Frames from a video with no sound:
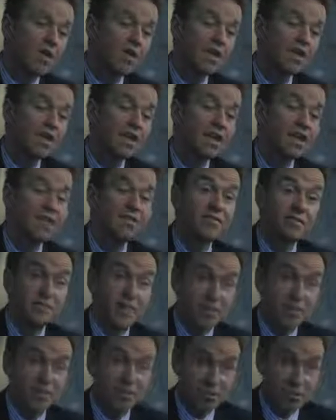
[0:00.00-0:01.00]
Well, I think
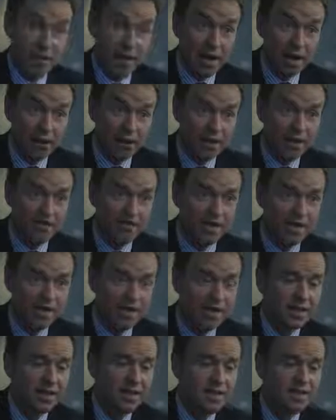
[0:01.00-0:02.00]
information is power. I
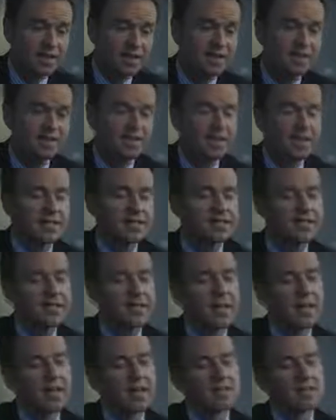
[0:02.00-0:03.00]
think that's
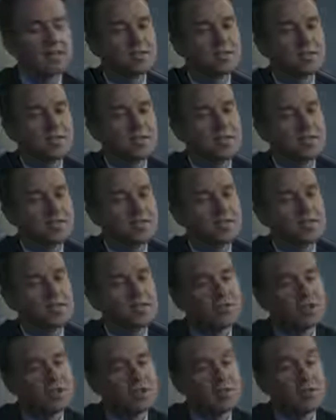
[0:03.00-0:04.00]
something I feel
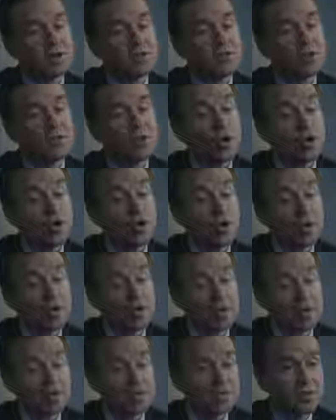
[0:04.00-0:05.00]
strongly about. The more you know
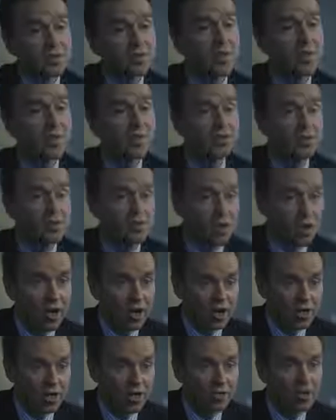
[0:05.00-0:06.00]
about something, the more
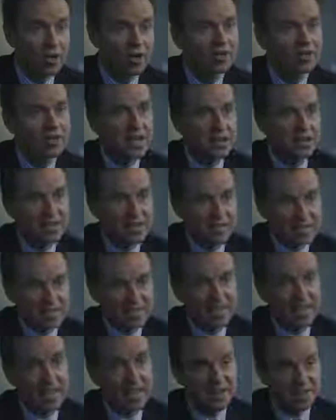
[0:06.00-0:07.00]
likely you are to get it
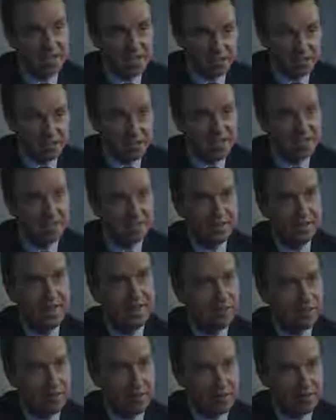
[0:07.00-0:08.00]
investigated and treated and
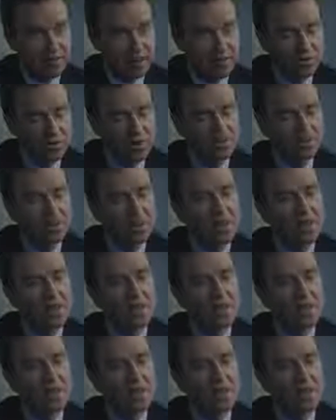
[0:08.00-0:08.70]
have a better outcome.